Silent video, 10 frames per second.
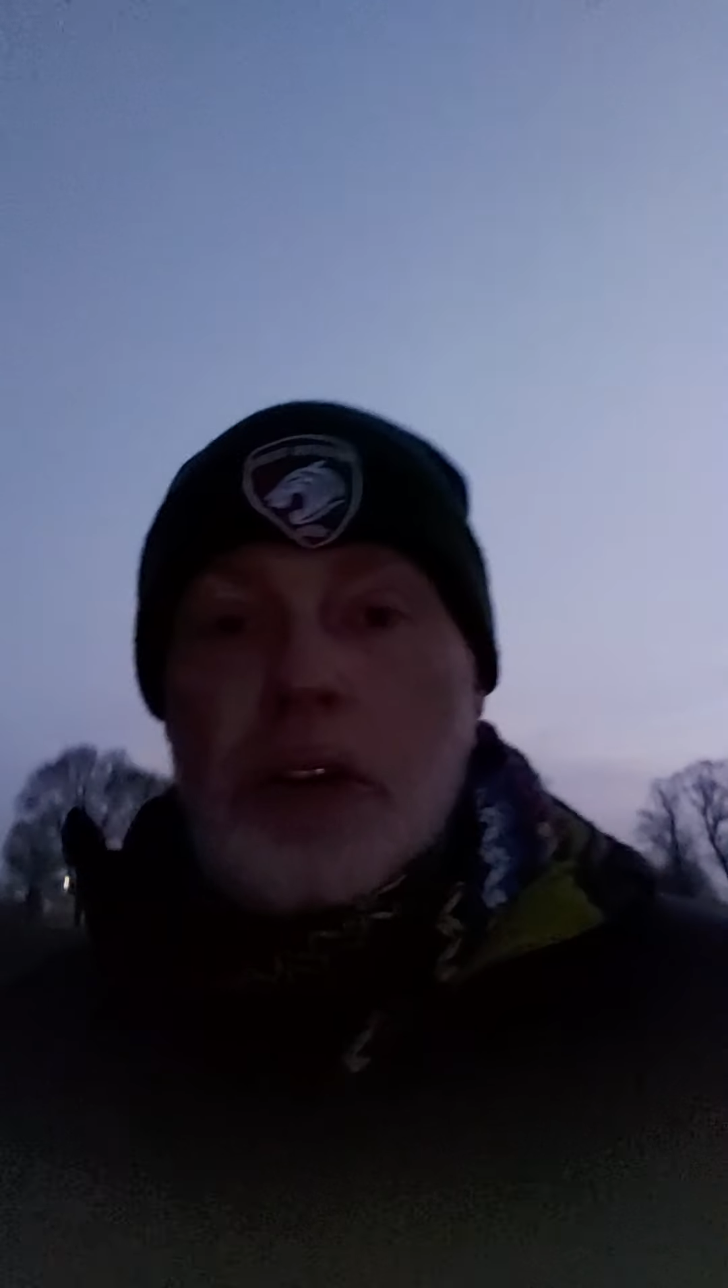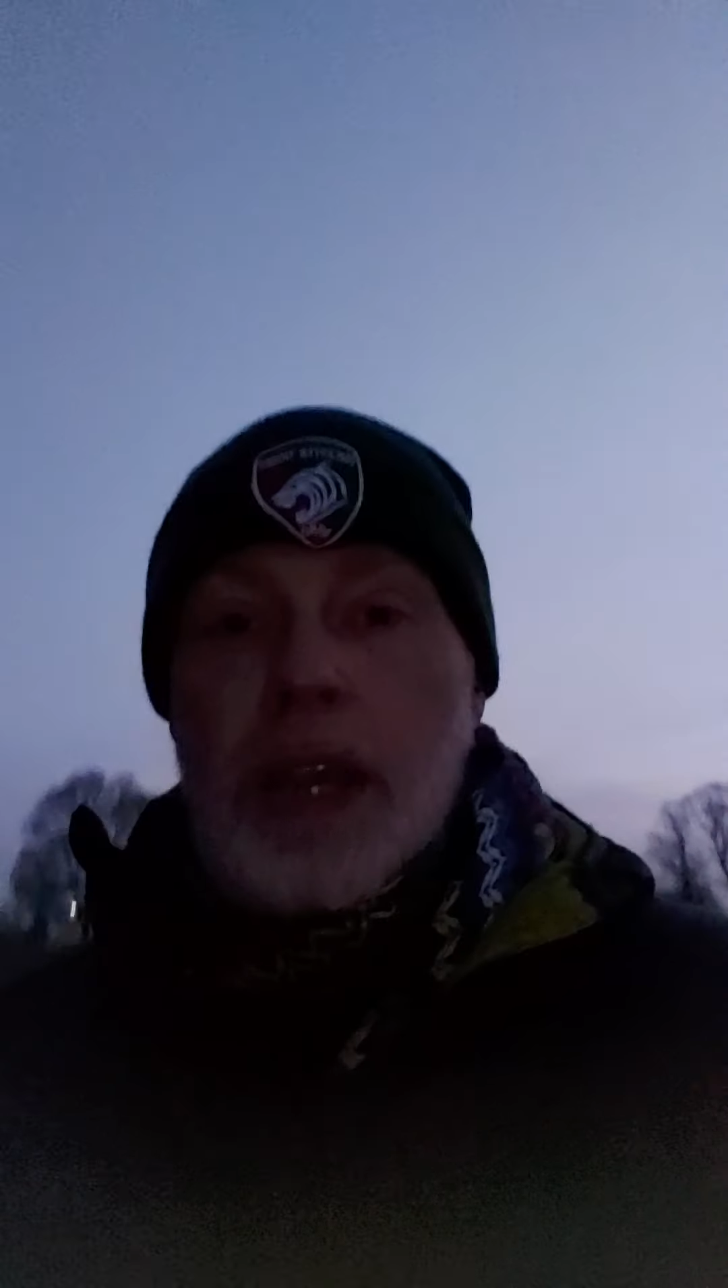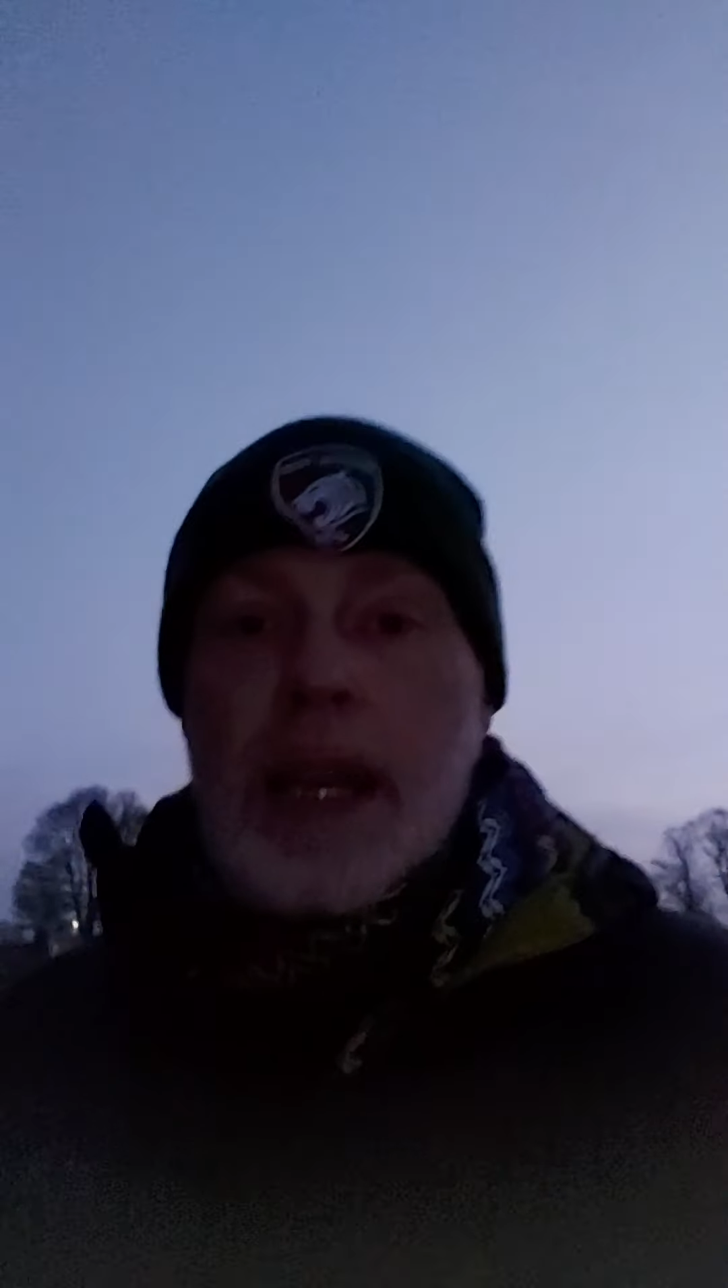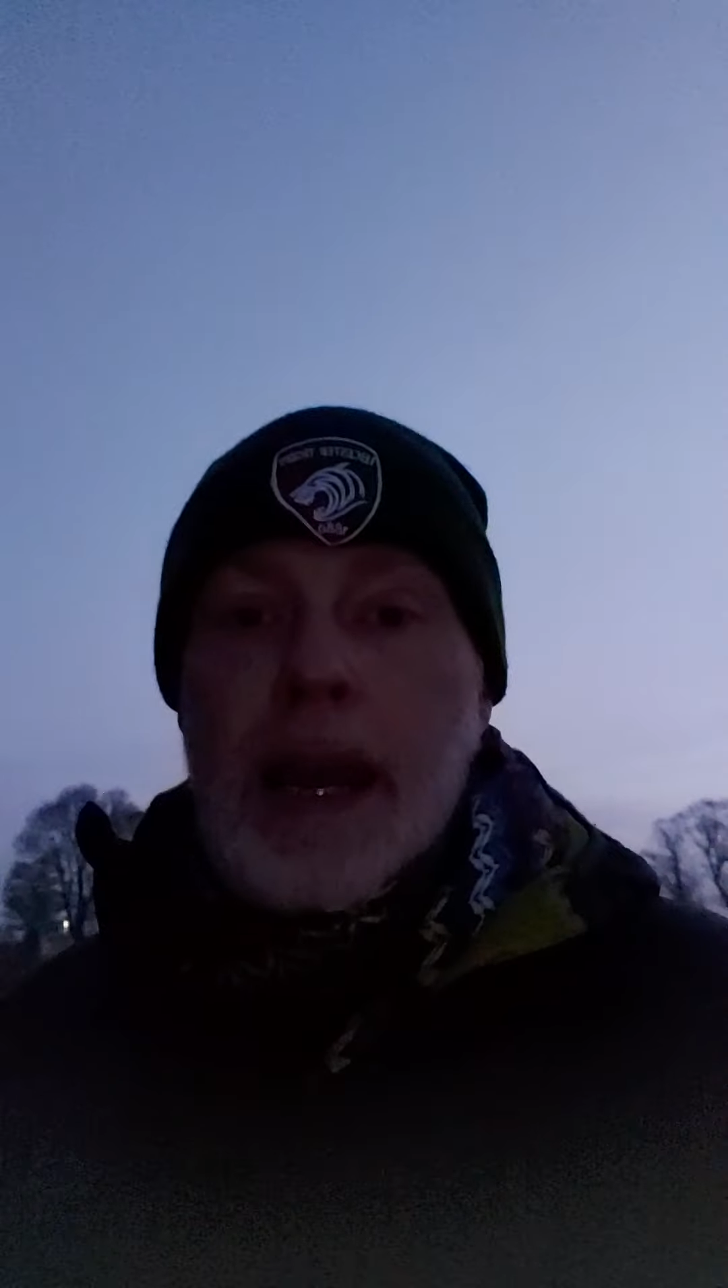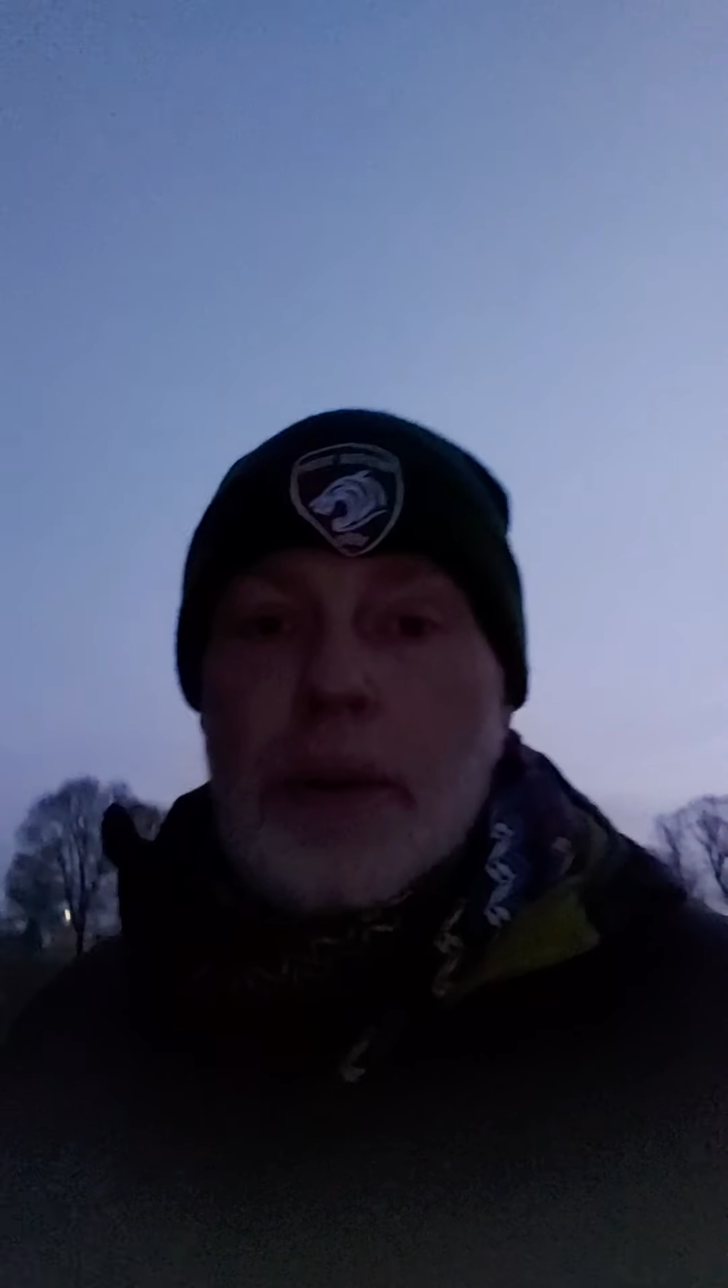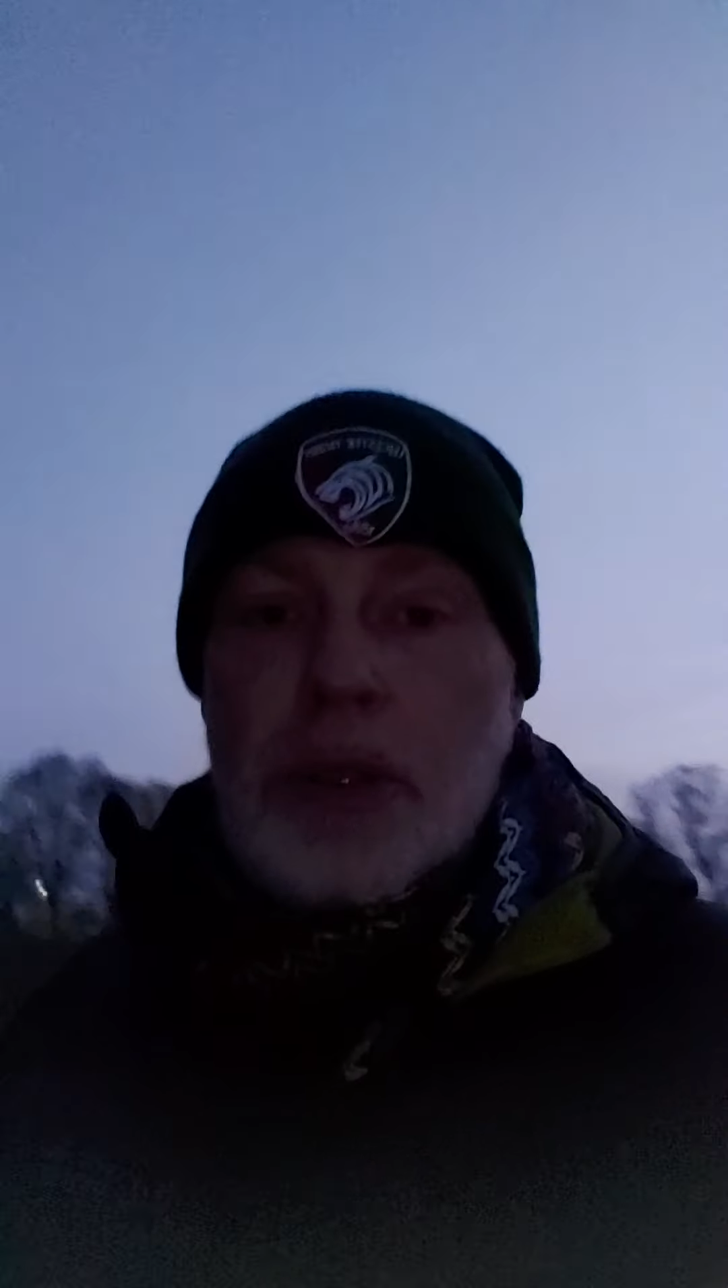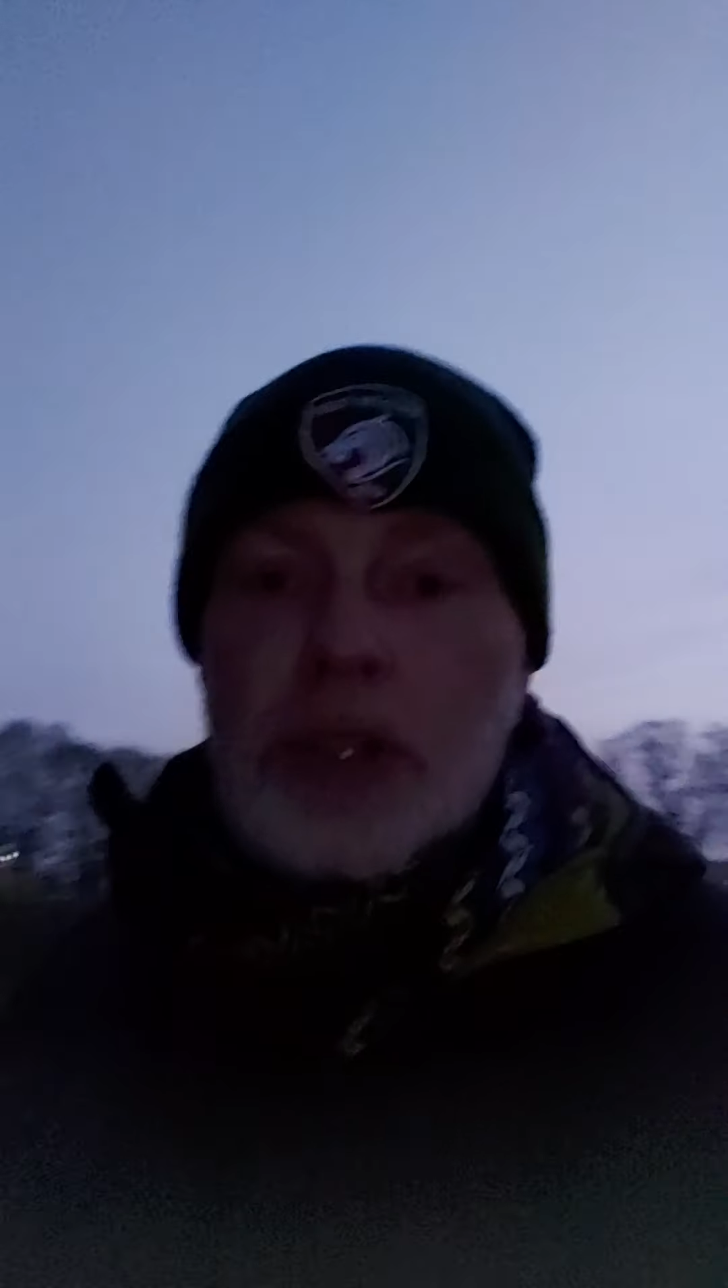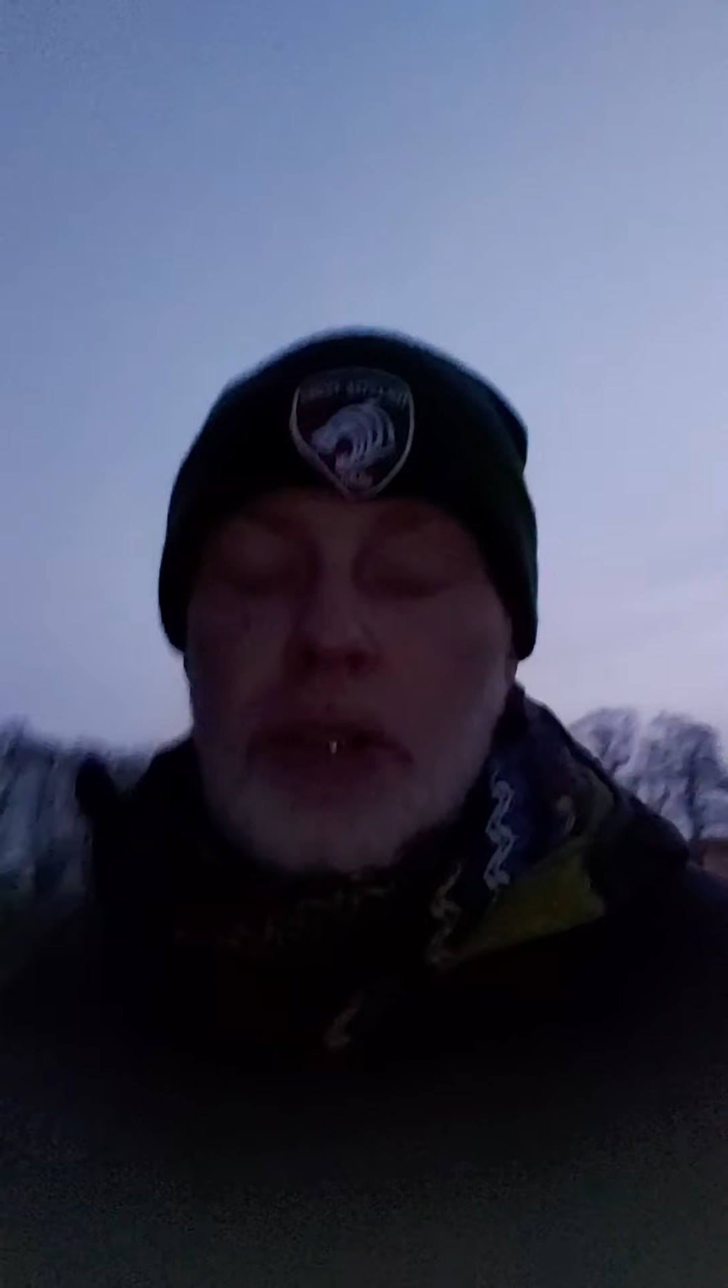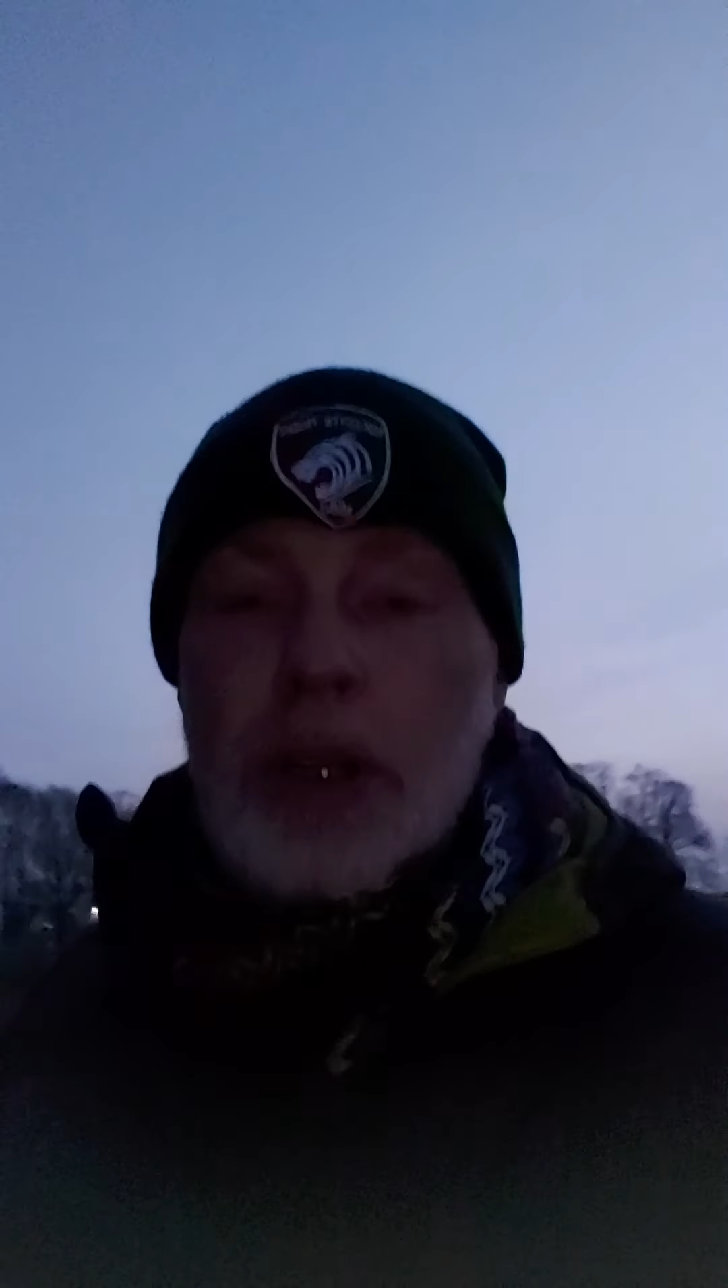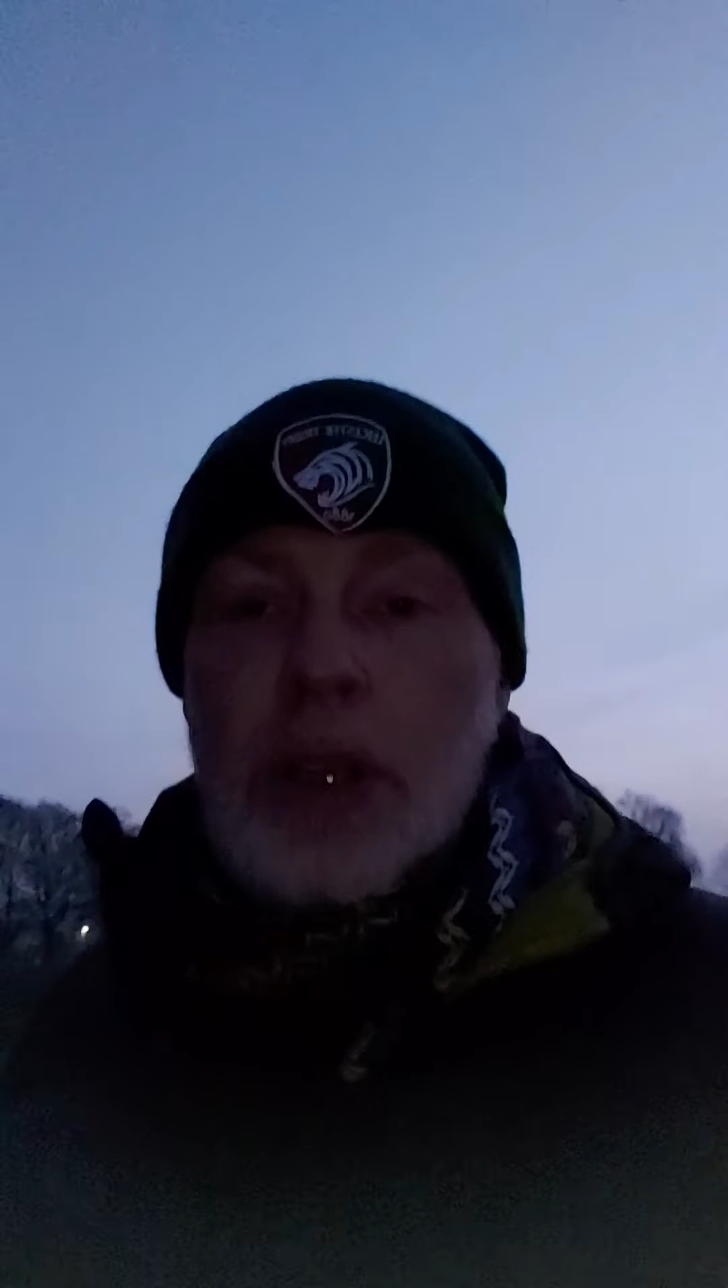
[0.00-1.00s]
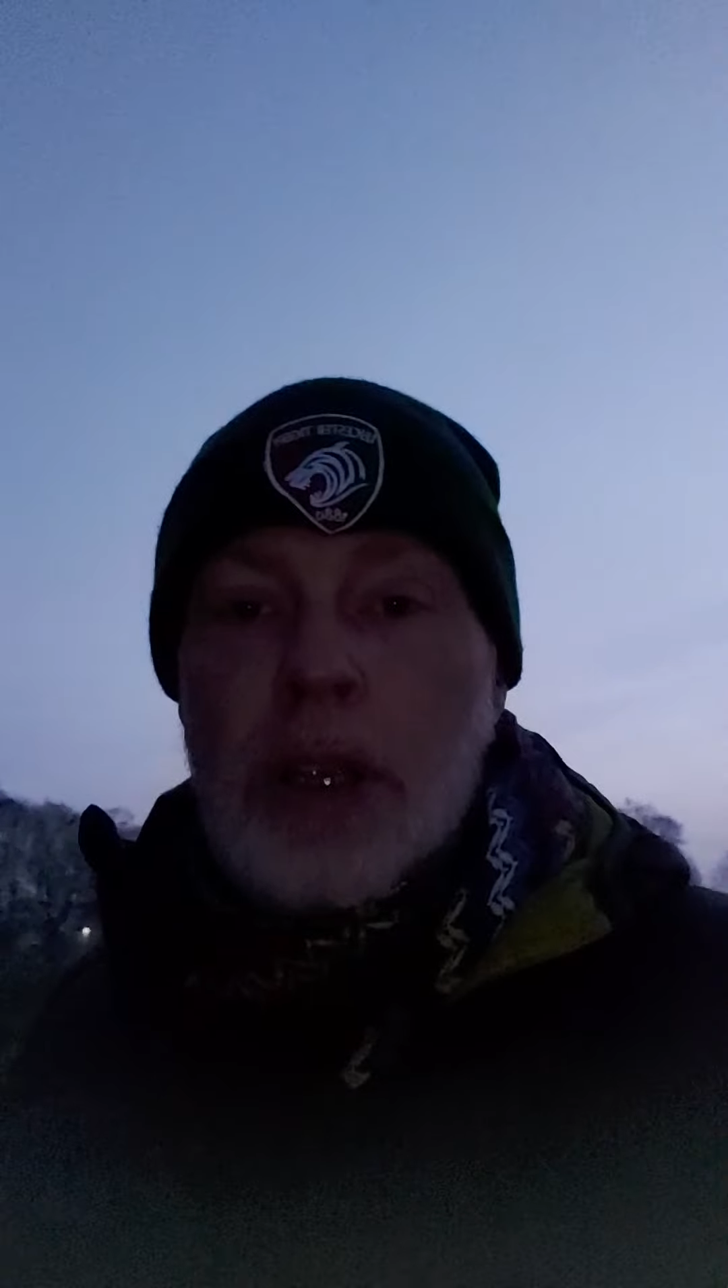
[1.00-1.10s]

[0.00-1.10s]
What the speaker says: greenhouse.